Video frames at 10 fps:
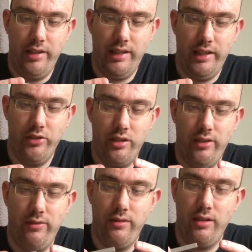in the collection.
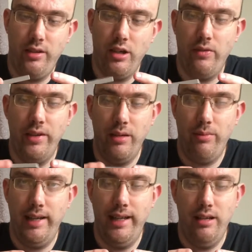If the girlfriend didn't
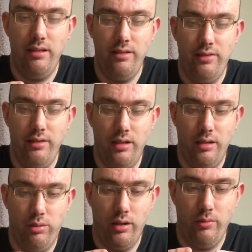play it, I
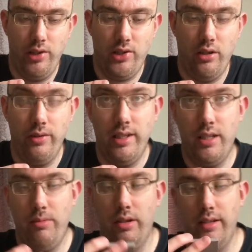probably would have sold it,
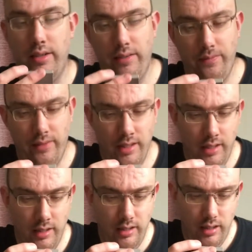to be honest.
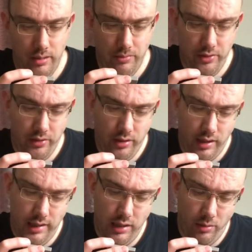You've
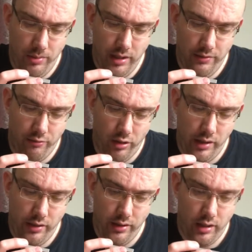got a little bit of
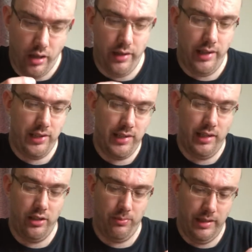writing on the card there, the
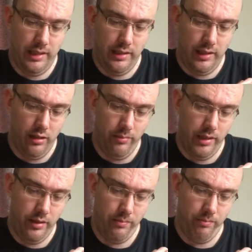sticker's peeling a little bit
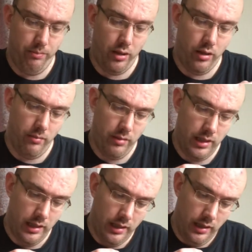at the bottom,
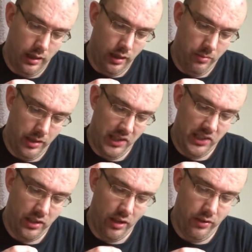and a bit of
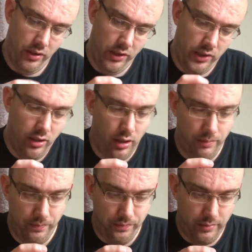scuffing on the
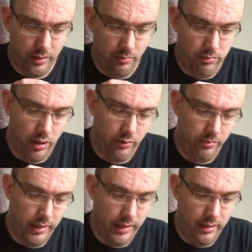top. Apart from
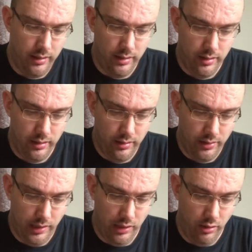that,
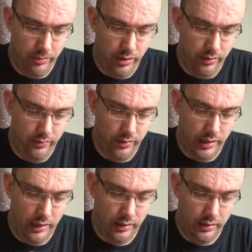there's a little bit of